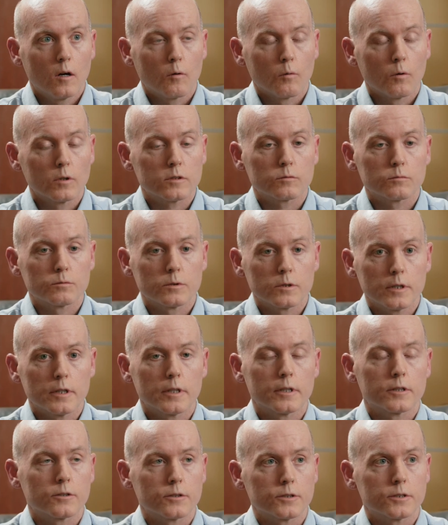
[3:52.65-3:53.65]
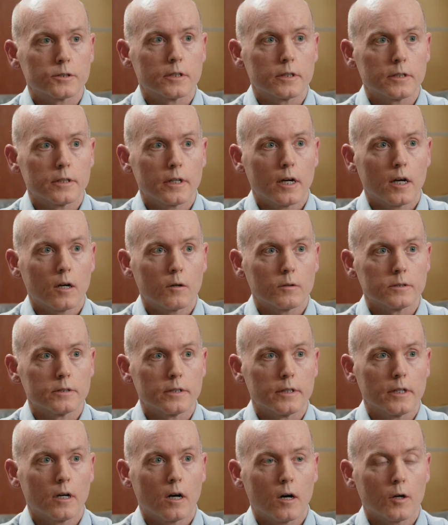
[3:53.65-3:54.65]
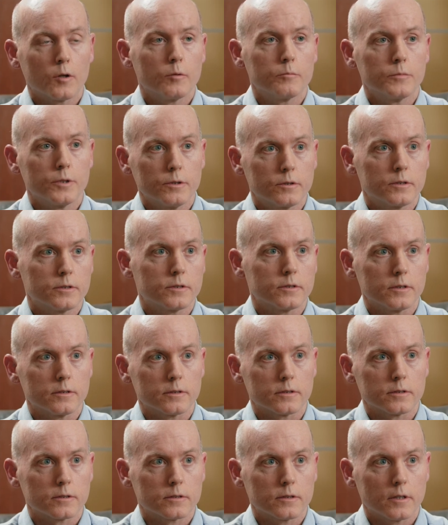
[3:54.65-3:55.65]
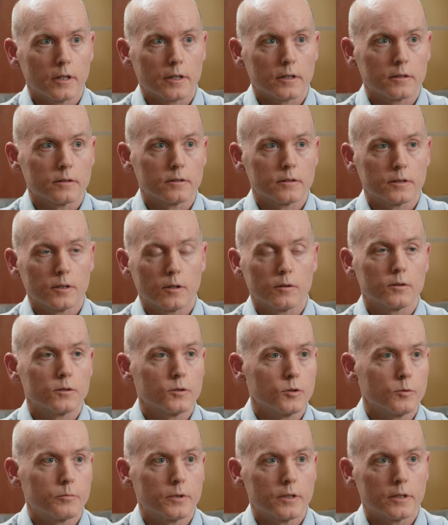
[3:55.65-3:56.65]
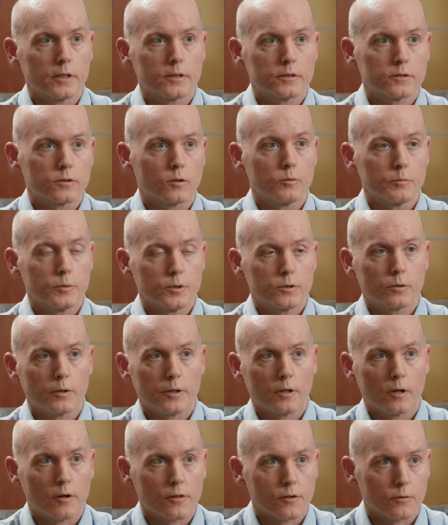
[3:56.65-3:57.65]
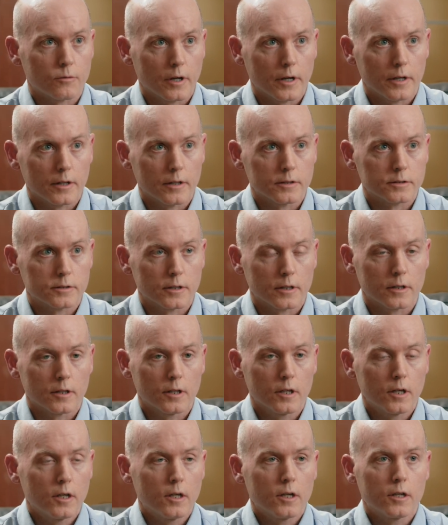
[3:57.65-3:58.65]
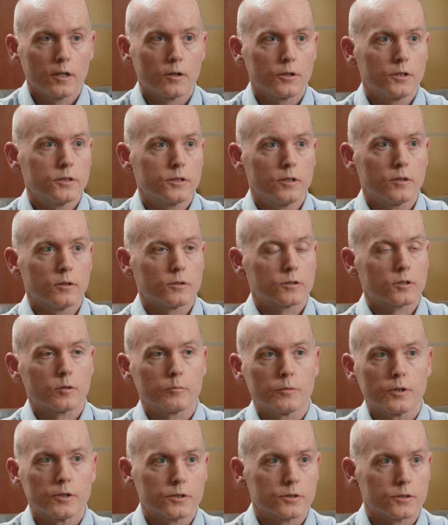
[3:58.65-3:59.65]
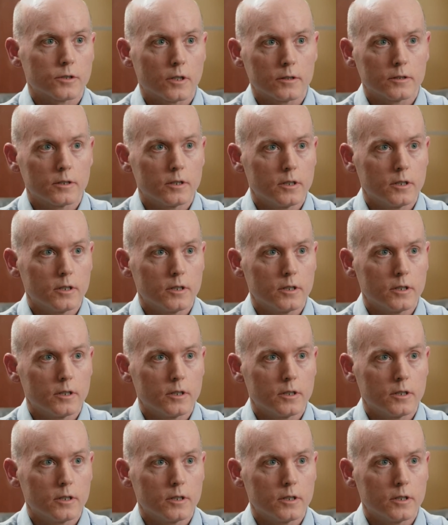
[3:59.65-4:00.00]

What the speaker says: What's really interesting now is the autoimmune diseases like lupus or rheumatoid arthritis, and you see those commercials on